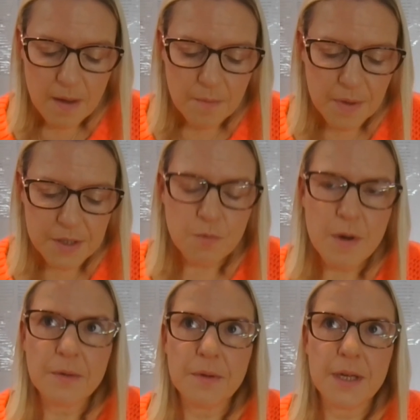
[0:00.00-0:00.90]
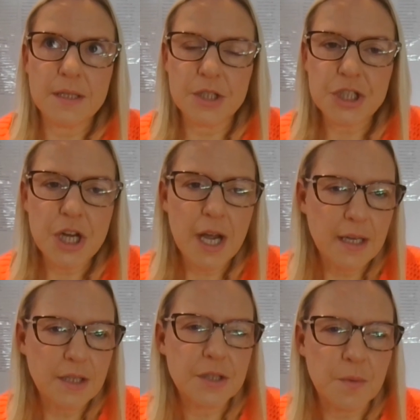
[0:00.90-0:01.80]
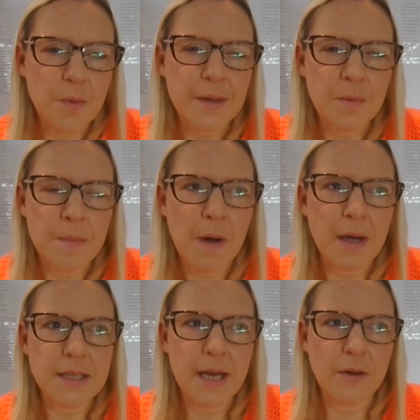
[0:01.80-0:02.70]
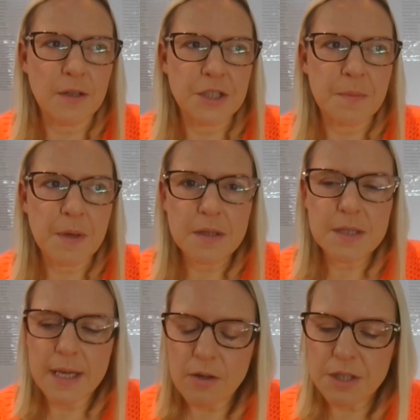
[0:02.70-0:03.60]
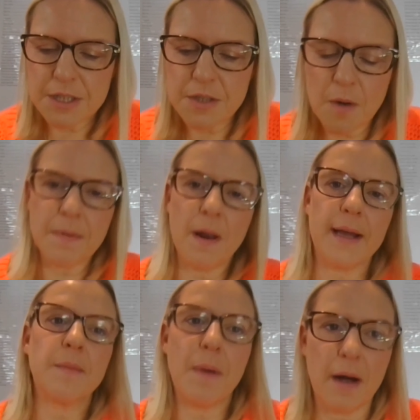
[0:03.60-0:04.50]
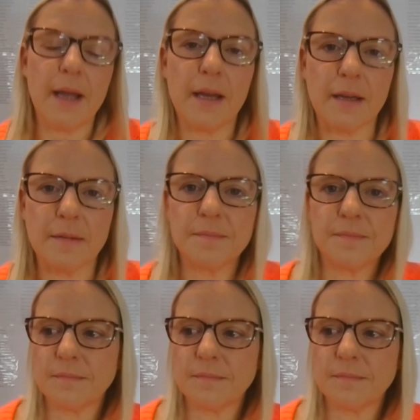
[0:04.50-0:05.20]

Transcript: but there's a real need to change the way that we buy technology, because technology is not like buying